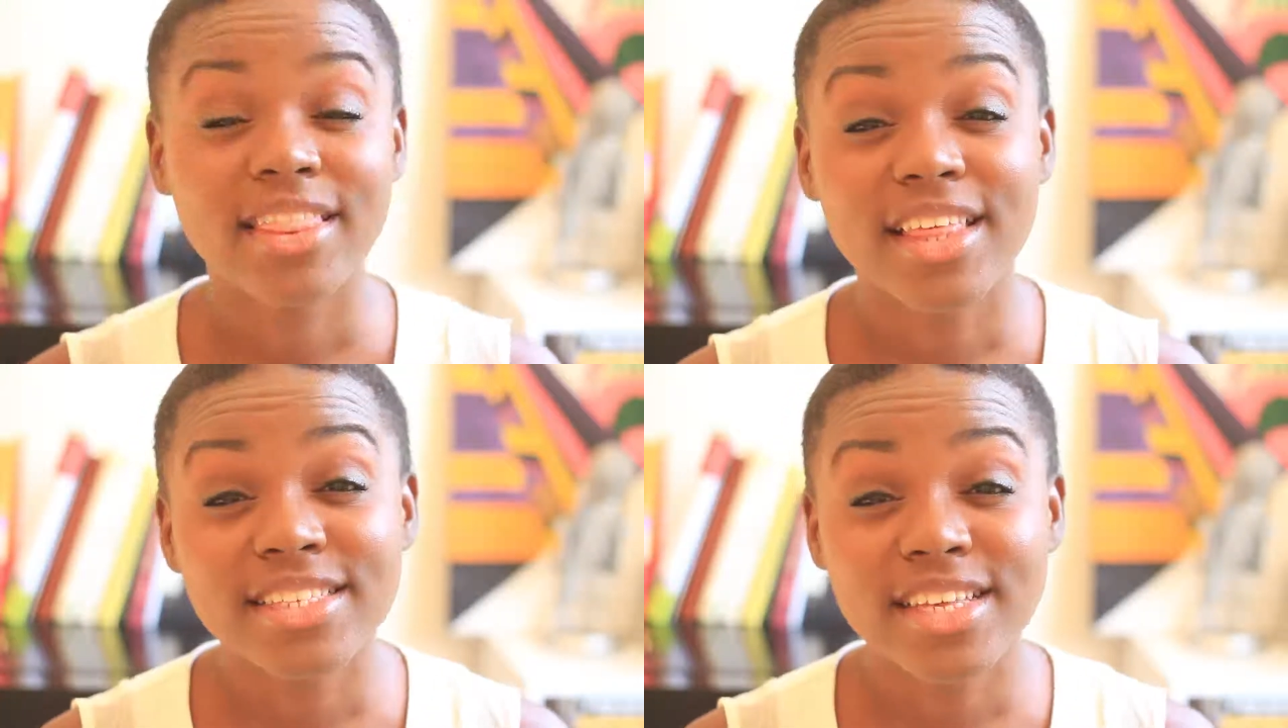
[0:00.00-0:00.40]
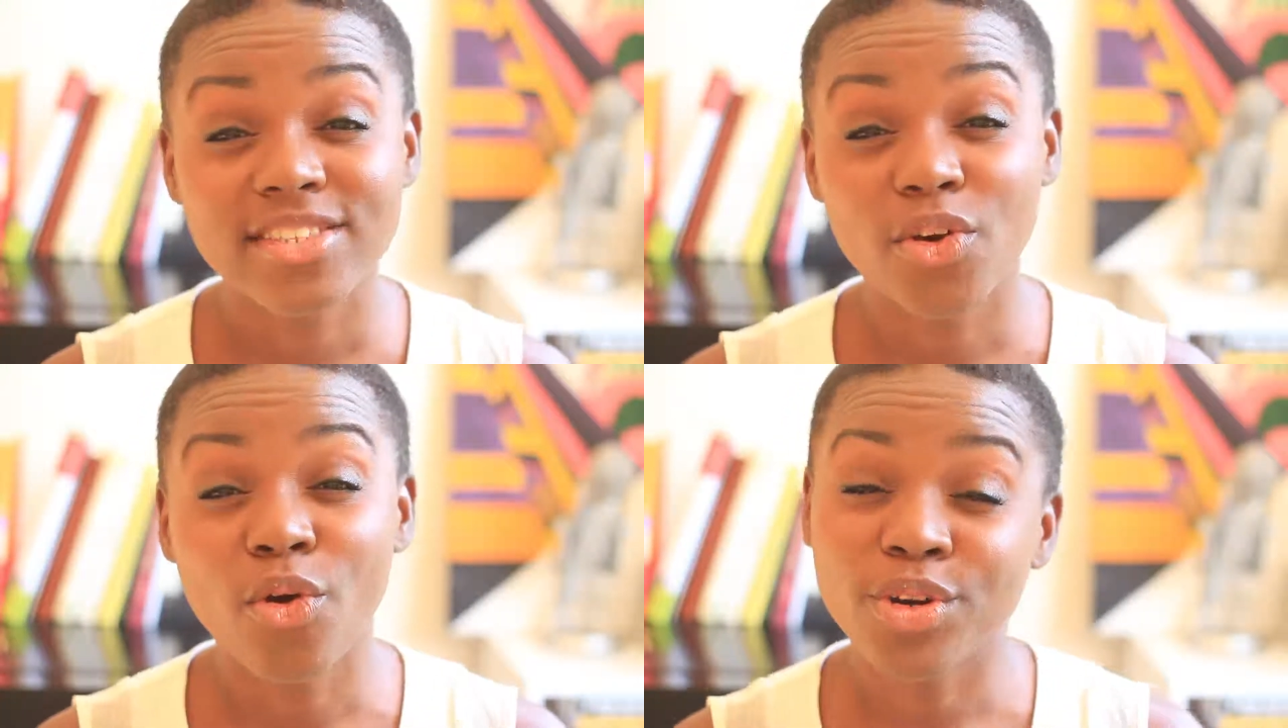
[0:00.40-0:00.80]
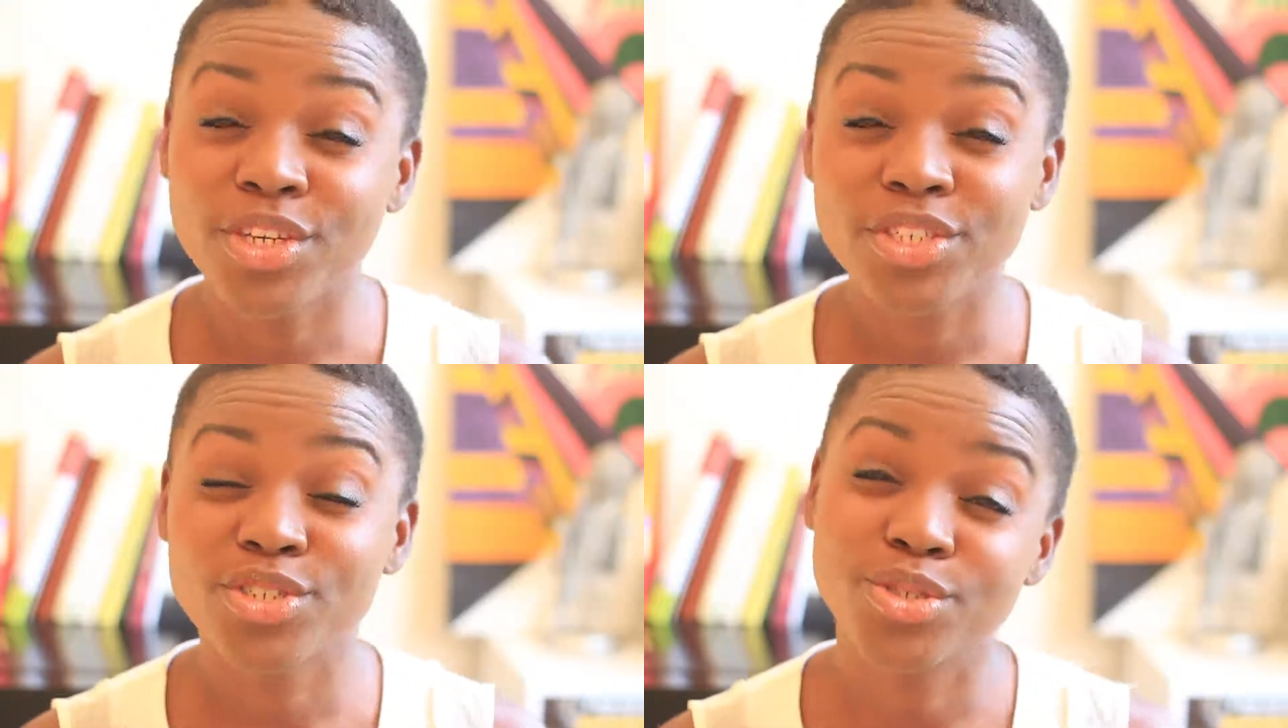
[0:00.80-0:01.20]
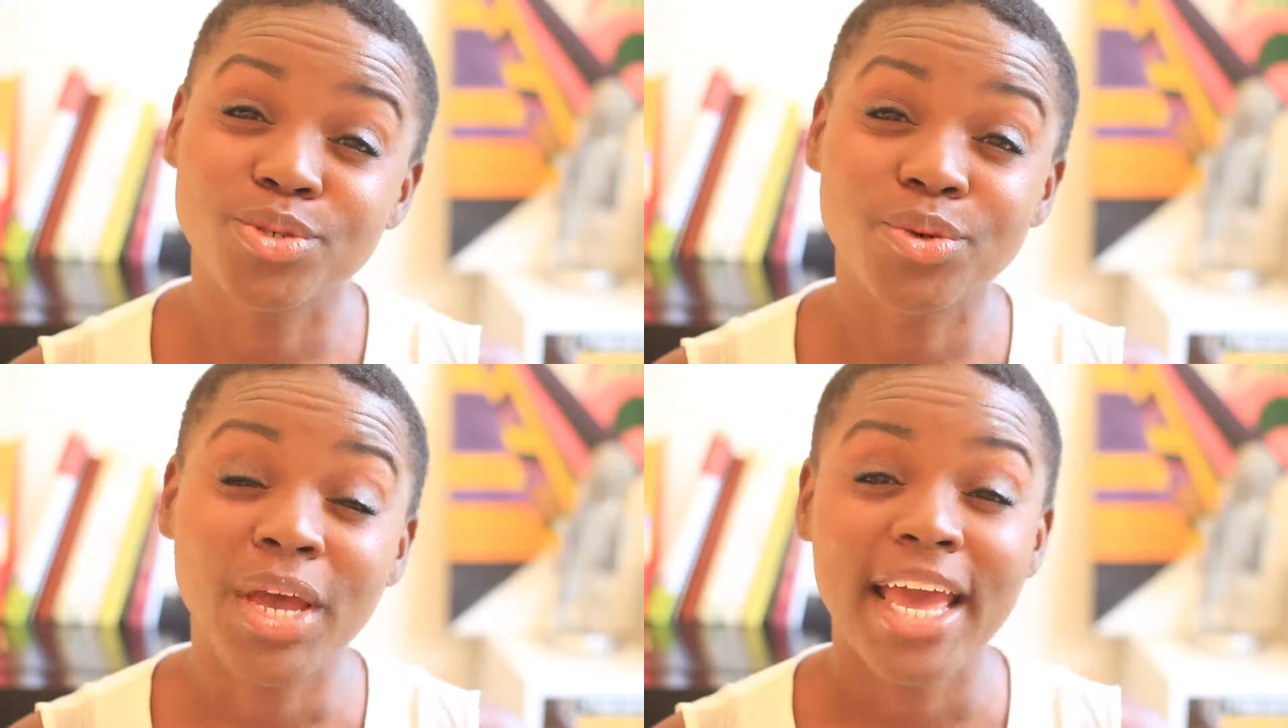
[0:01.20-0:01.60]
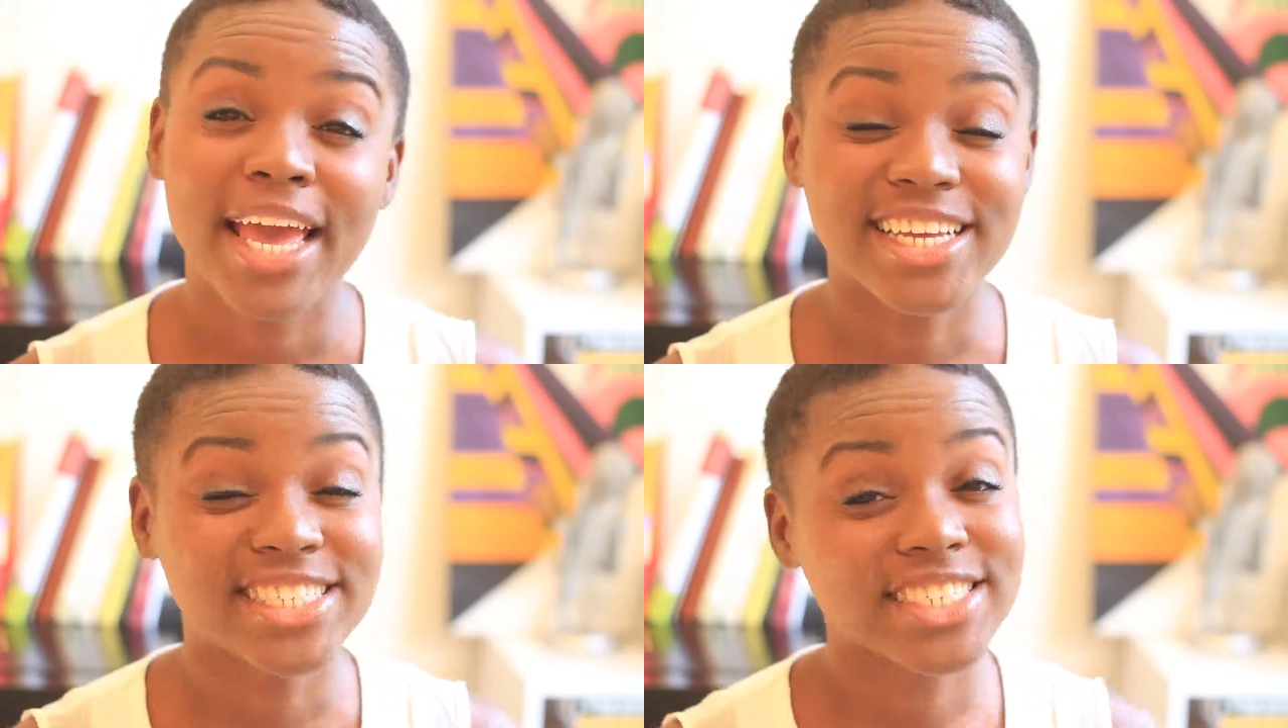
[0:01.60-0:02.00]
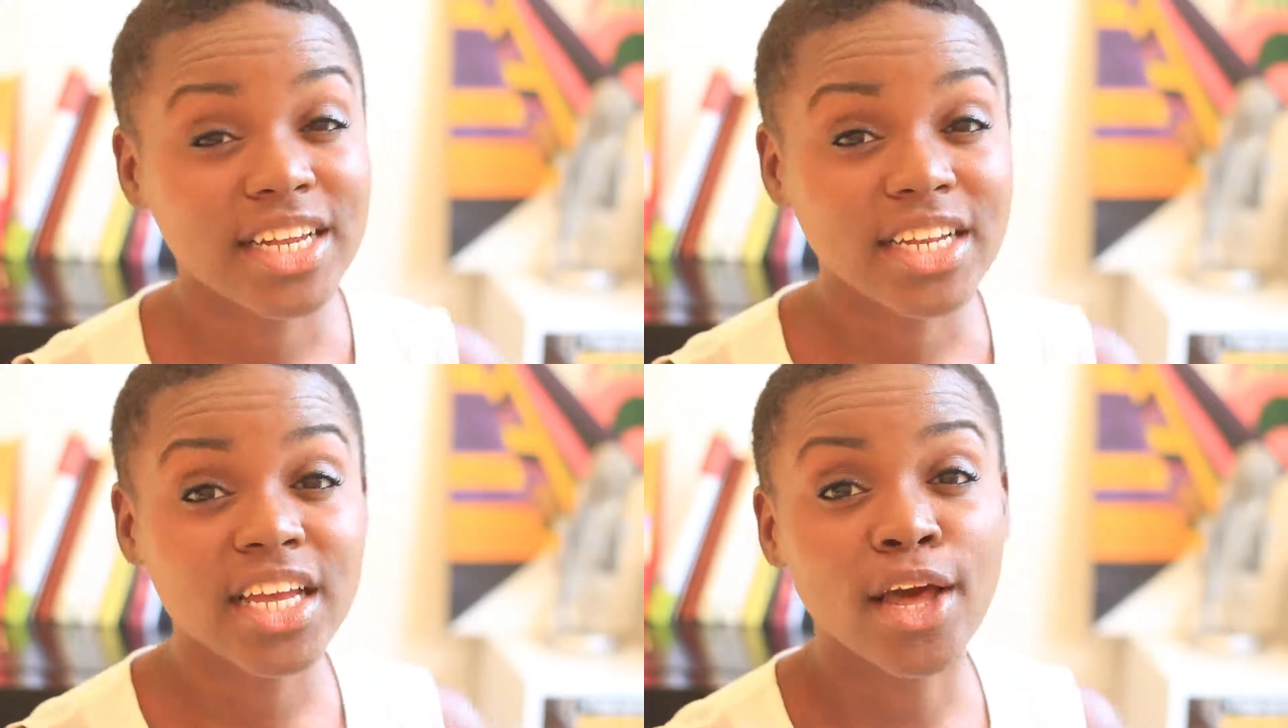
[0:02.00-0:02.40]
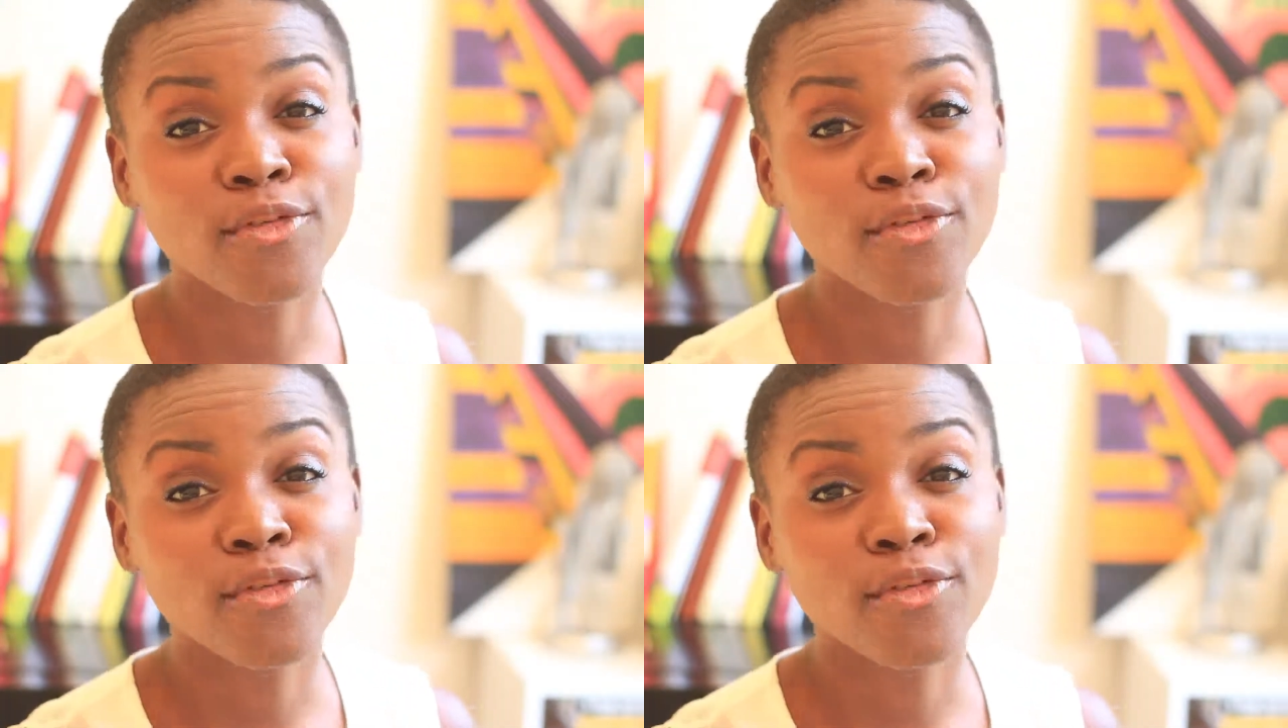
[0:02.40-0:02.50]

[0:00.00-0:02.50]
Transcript: This is according to a study